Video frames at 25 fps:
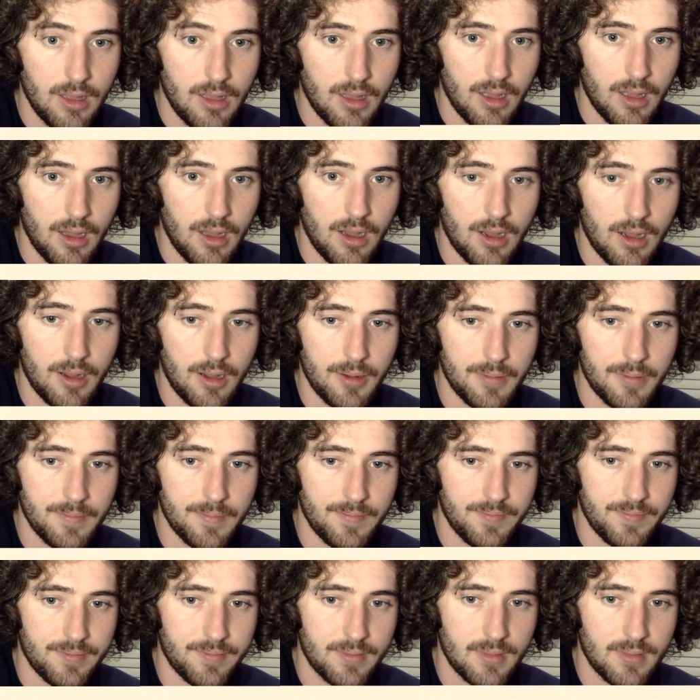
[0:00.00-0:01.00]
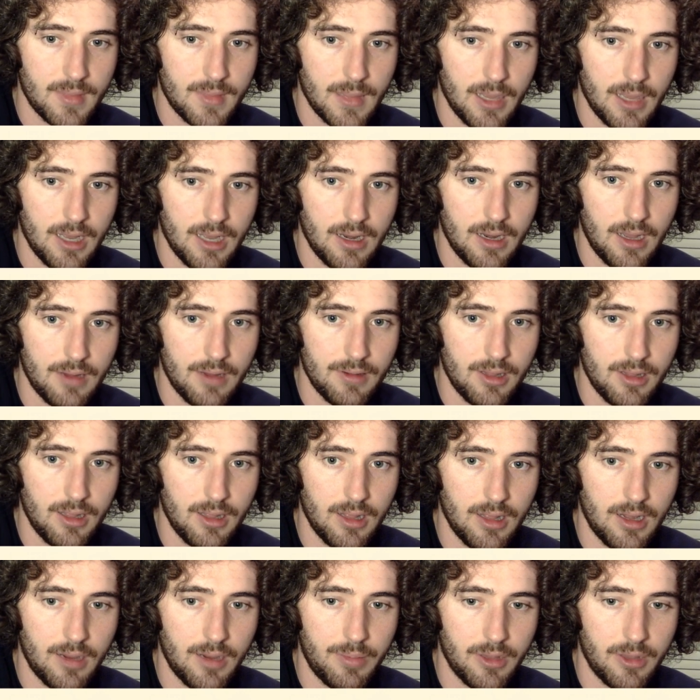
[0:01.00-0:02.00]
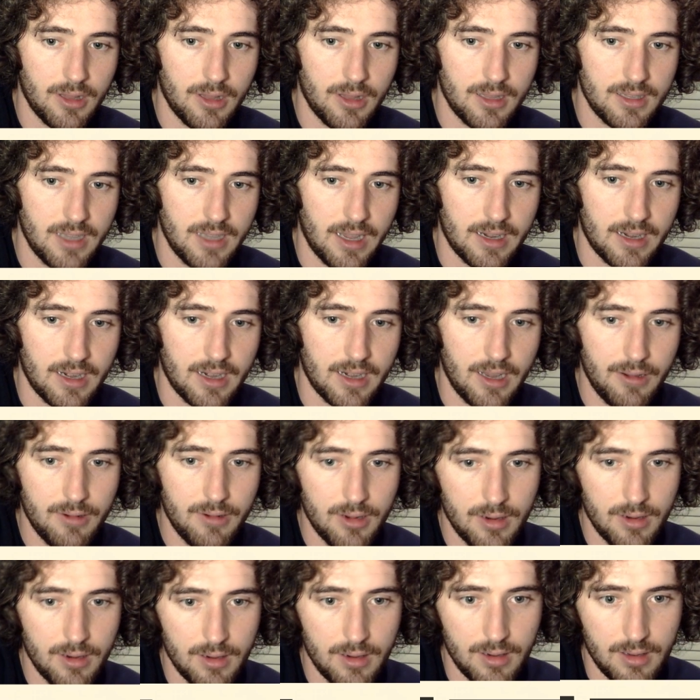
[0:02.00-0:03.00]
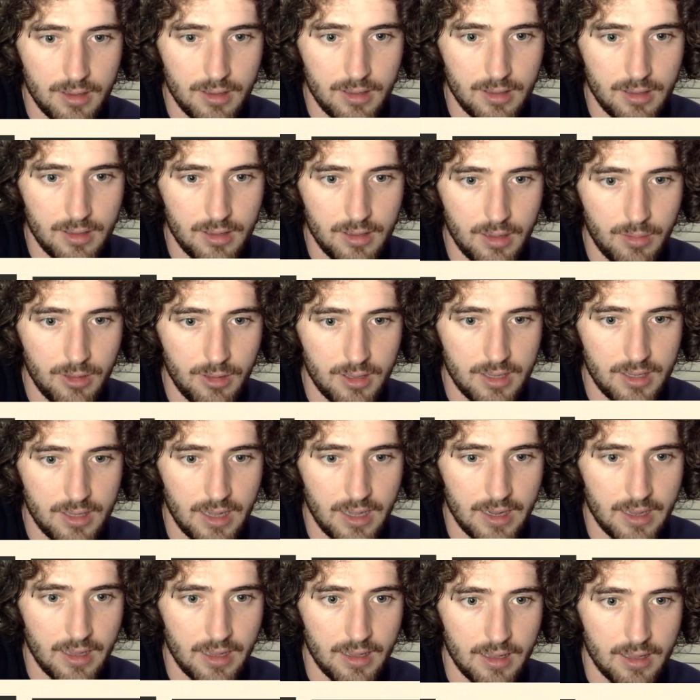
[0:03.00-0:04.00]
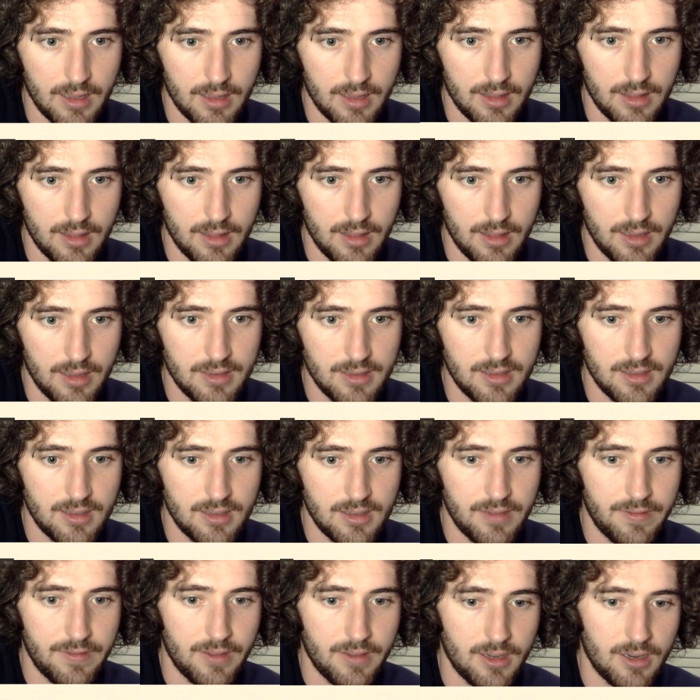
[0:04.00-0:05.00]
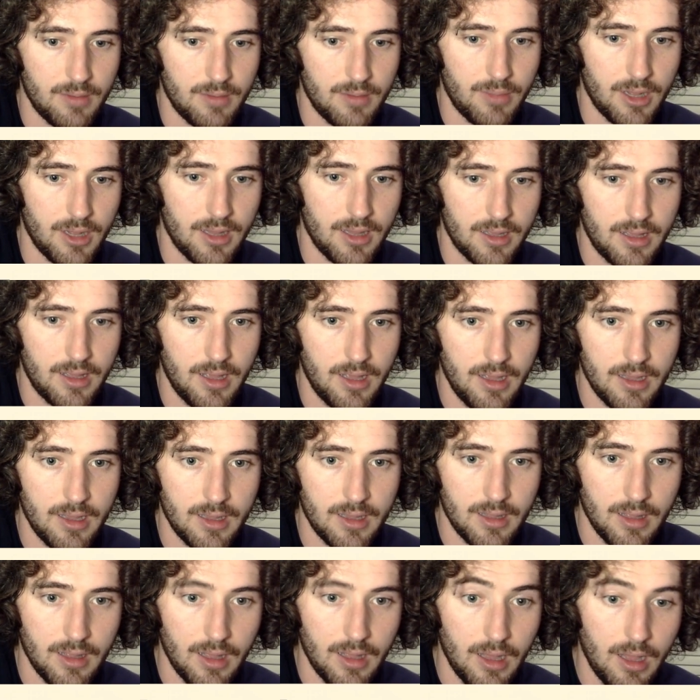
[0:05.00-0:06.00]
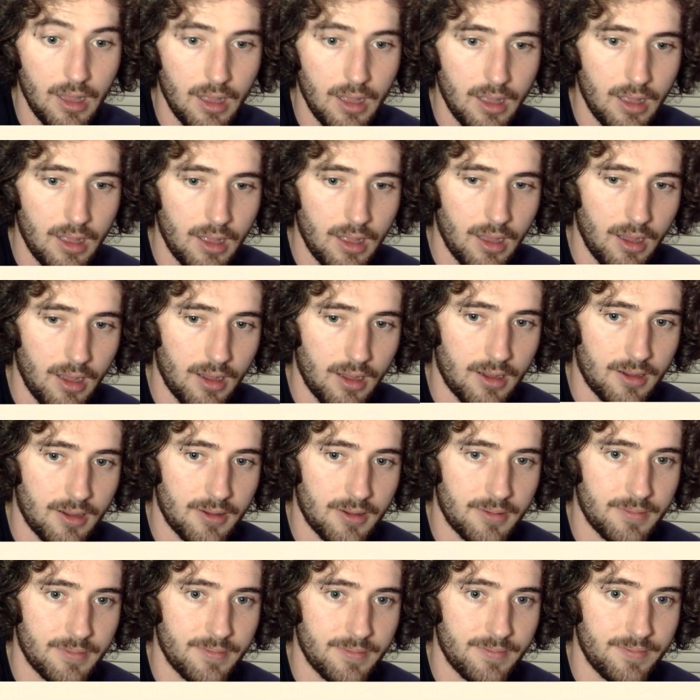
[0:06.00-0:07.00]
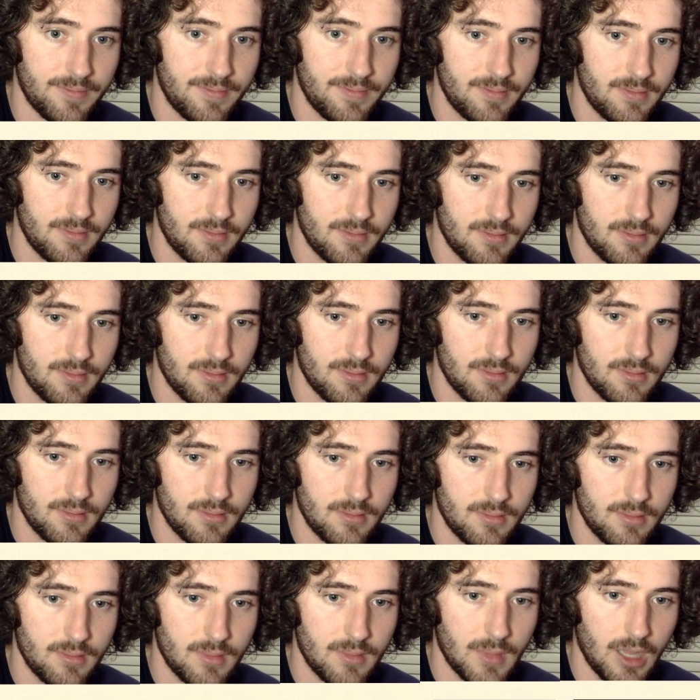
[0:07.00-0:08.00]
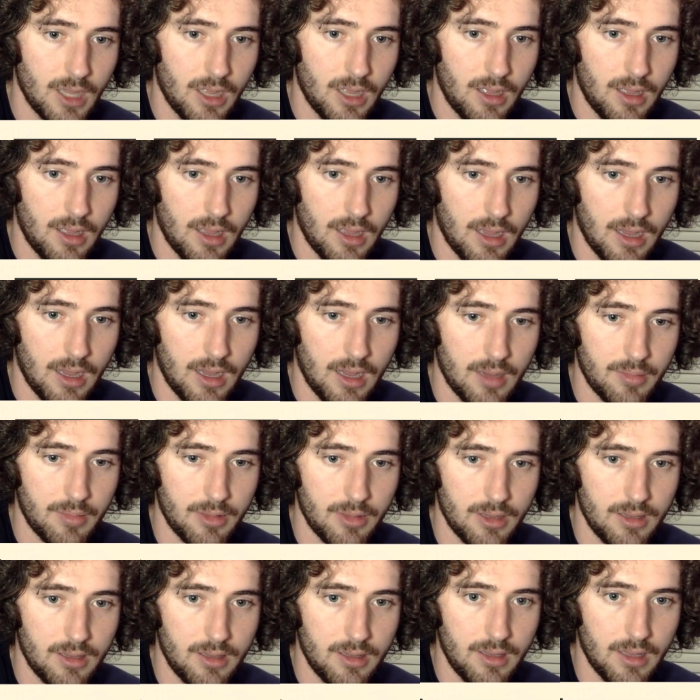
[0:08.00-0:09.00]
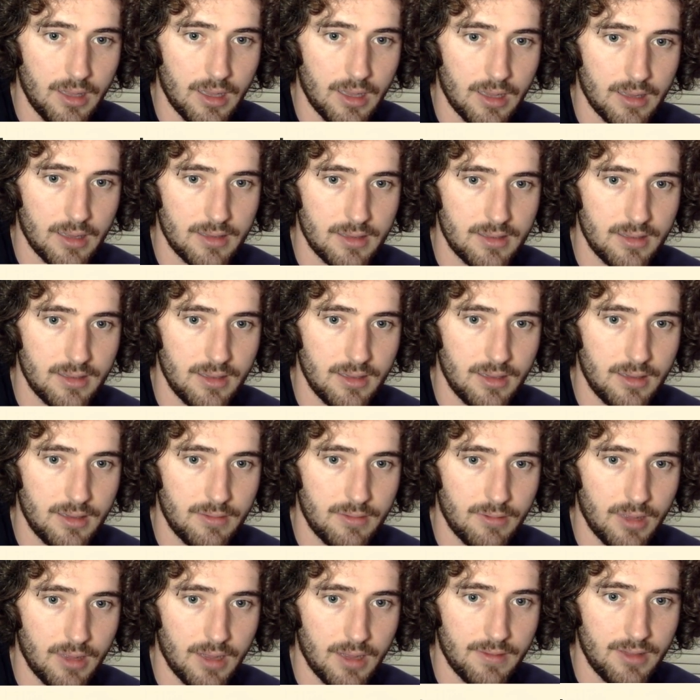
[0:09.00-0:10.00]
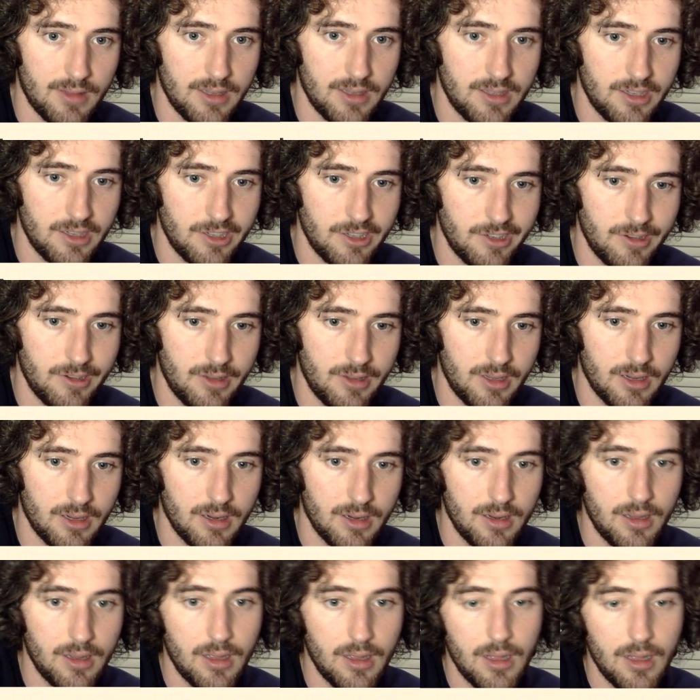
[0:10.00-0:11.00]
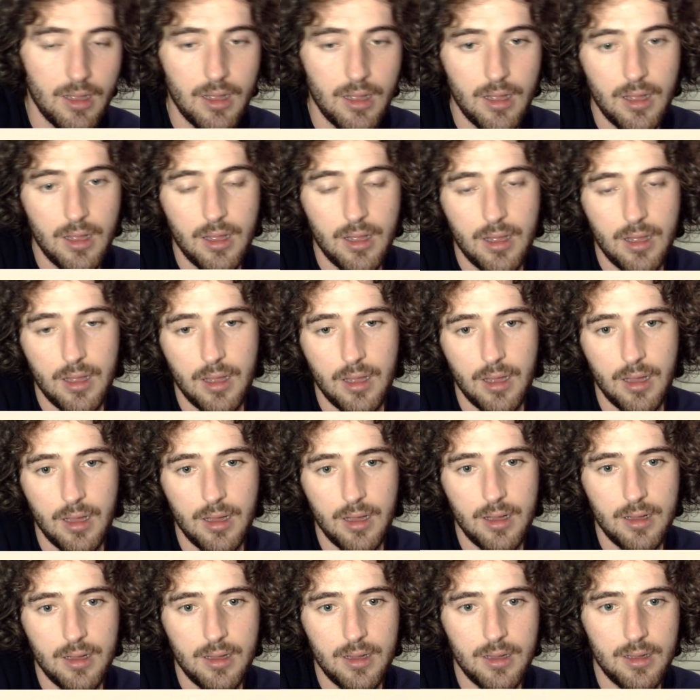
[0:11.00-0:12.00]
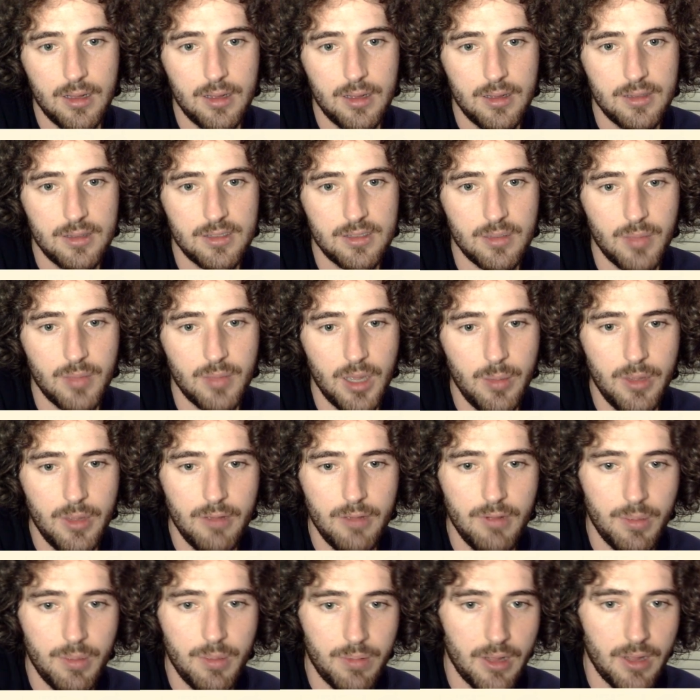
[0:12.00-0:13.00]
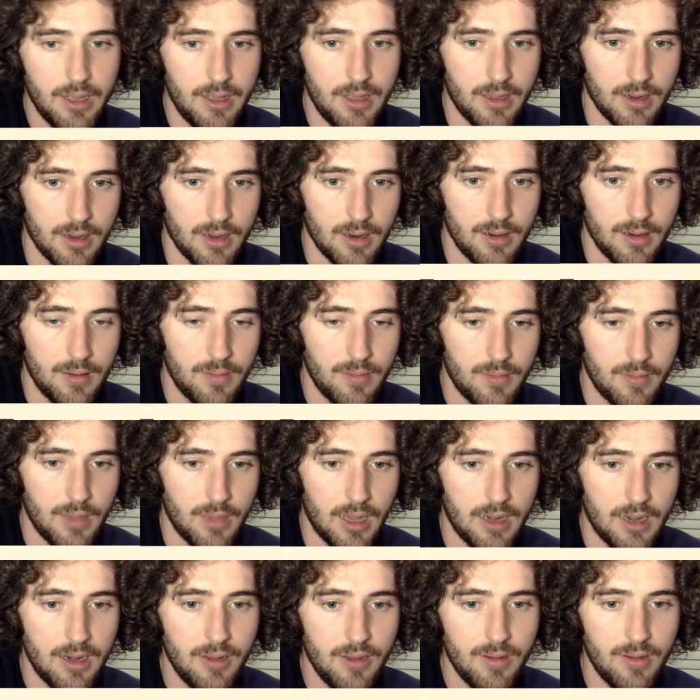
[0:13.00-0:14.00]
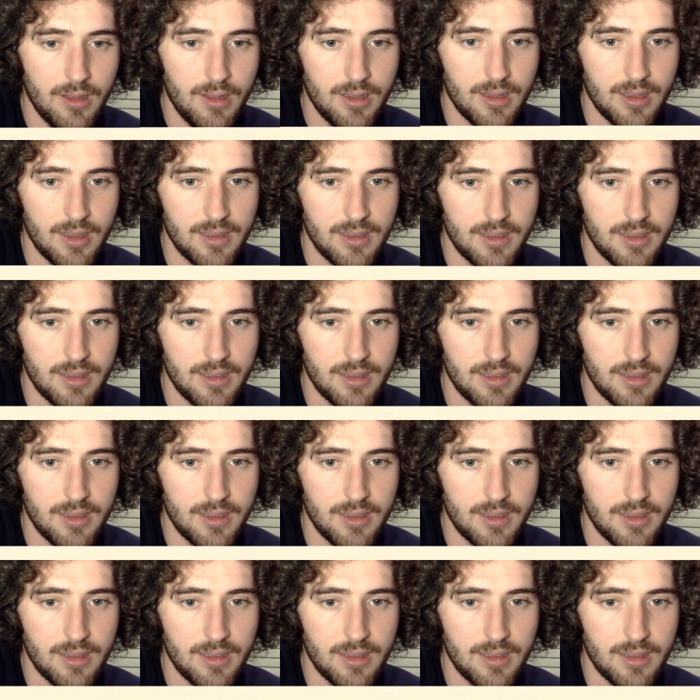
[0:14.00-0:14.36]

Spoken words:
and not really let up on the attack. Now we're double attacking. This is defended by the king. Um, but yeah, see, we have this issue here. So maybe we play here. I know